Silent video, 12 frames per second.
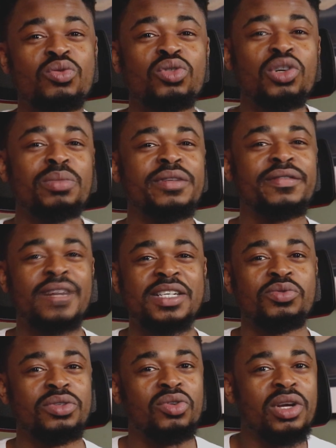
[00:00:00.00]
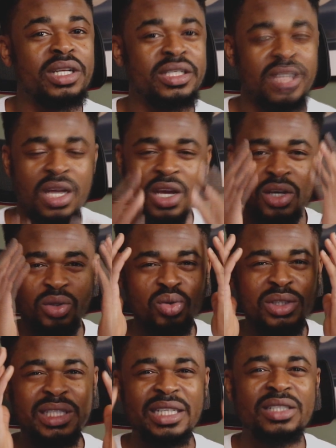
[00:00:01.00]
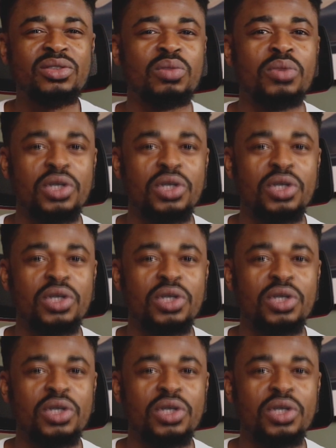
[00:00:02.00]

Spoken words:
you will not be fast with doing this. You think too